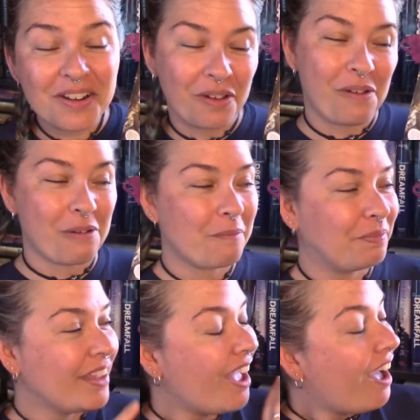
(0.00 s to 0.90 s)
at
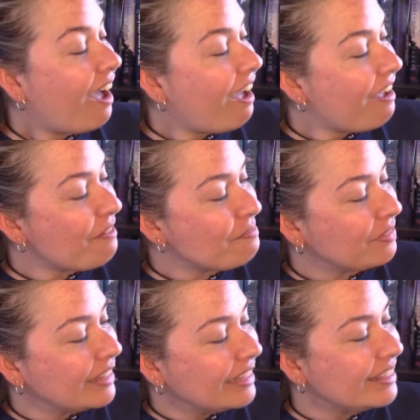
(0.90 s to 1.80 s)
home.
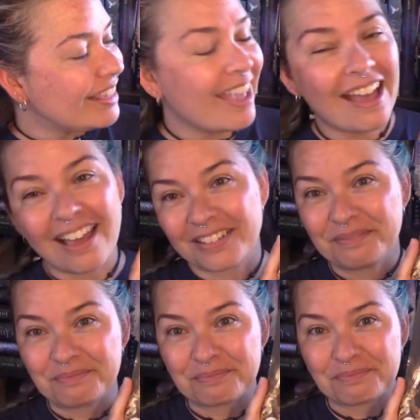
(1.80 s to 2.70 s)
Um,
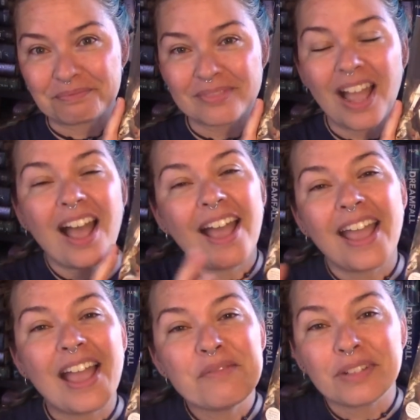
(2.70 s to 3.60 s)
yeah,
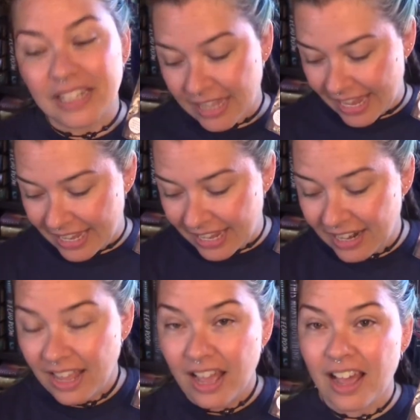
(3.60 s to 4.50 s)
I, I really like
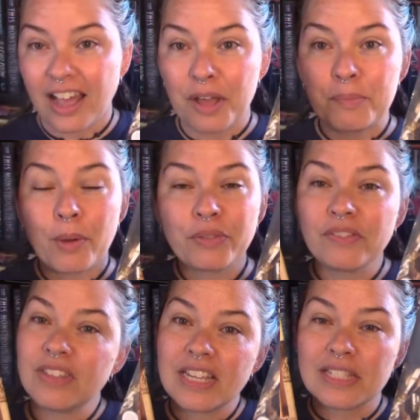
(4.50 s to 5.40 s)
it. Uh, both
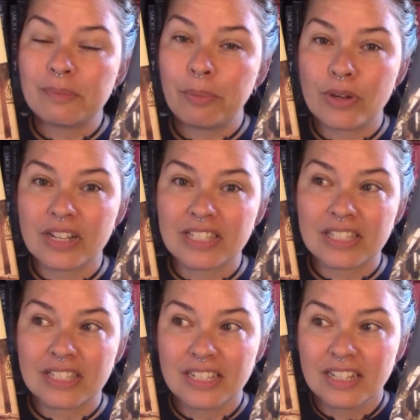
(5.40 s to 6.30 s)
of these
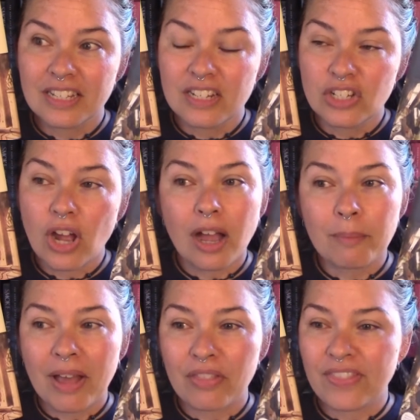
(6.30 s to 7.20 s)
books
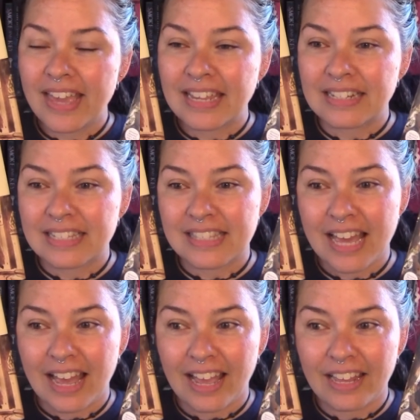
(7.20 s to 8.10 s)
talk about things
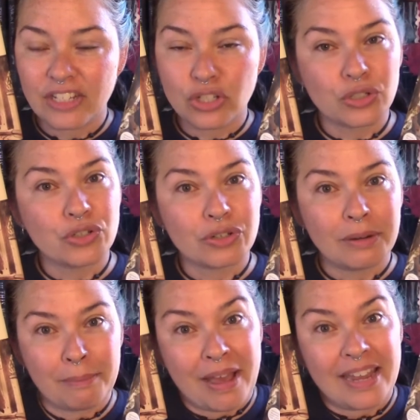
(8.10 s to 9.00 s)
that
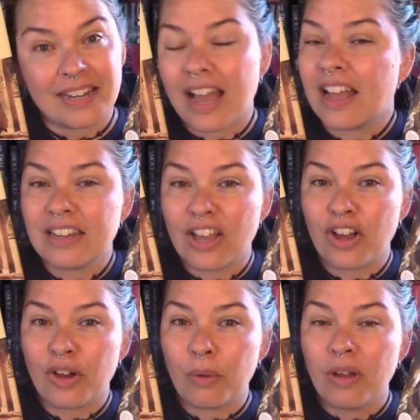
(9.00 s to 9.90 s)
children might not
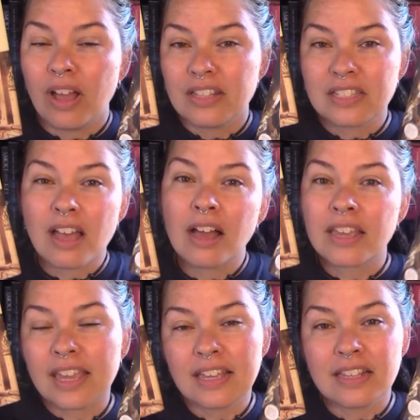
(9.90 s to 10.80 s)
know.
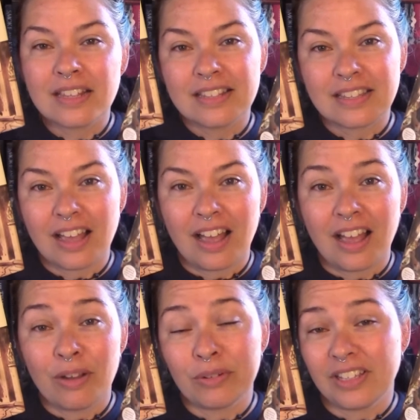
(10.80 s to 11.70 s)
Skunk is
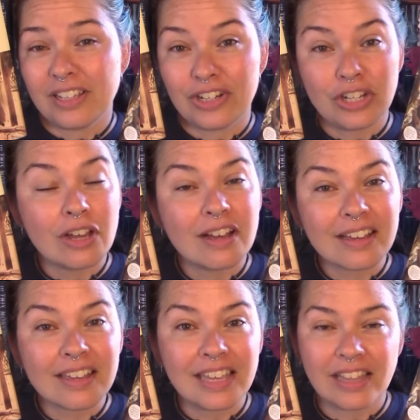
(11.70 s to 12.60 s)
a really good
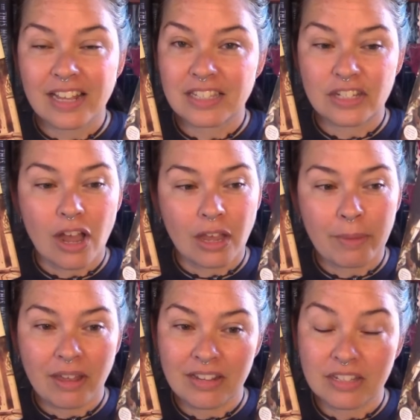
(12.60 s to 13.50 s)
cook. He likes to talk
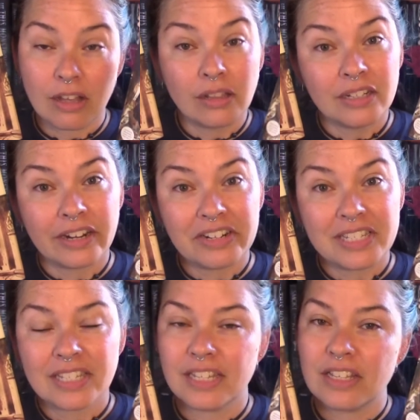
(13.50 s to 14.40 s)
about his
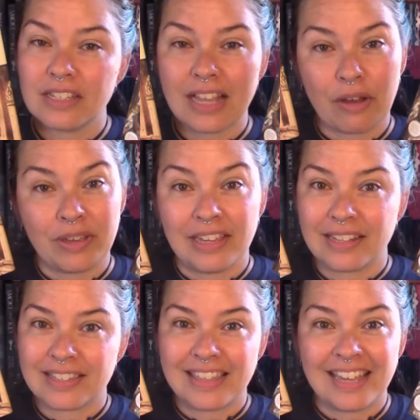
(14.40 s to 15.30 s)
culinary skills, how he gets